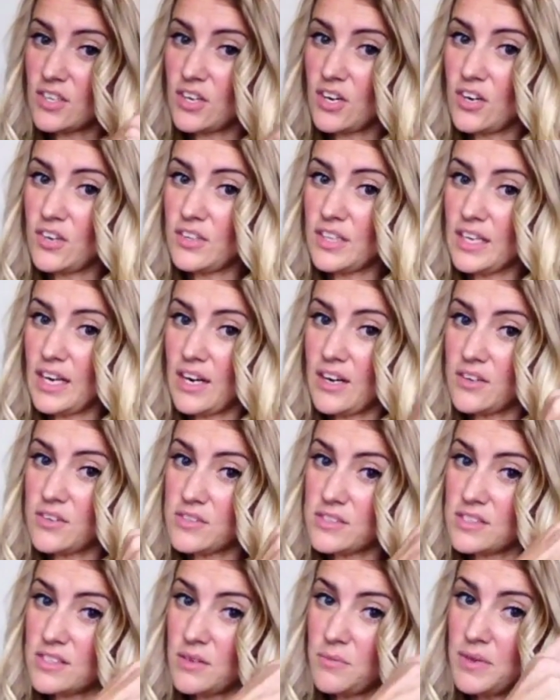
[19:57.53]
curling
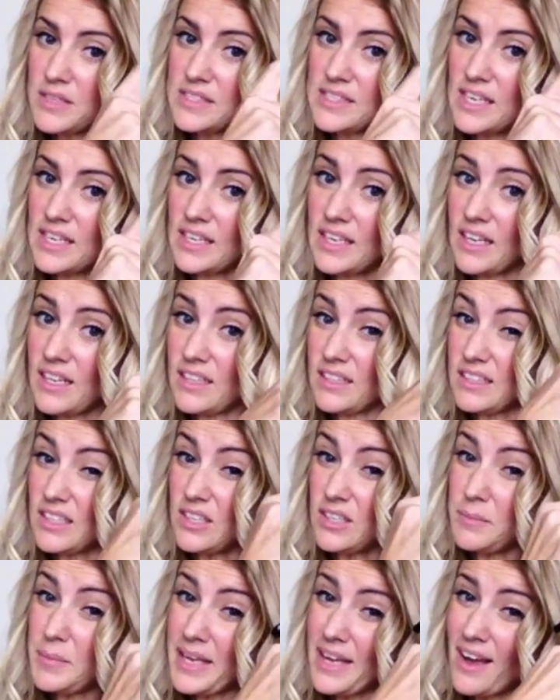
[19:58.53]
irons, the ones that get a
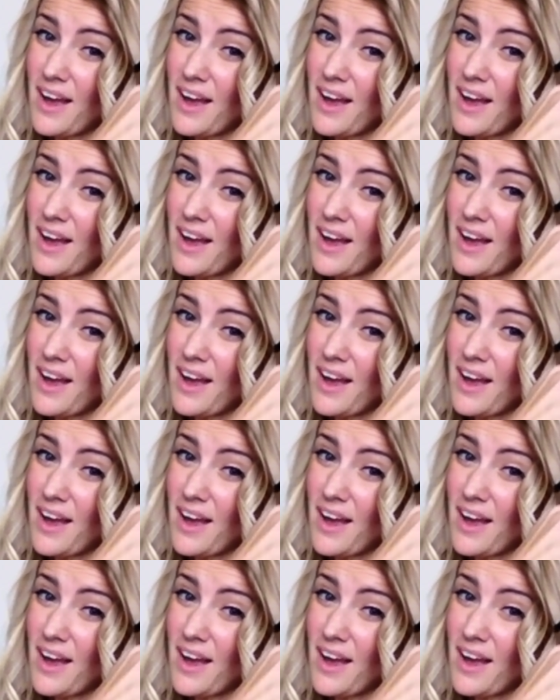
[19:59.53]
little bit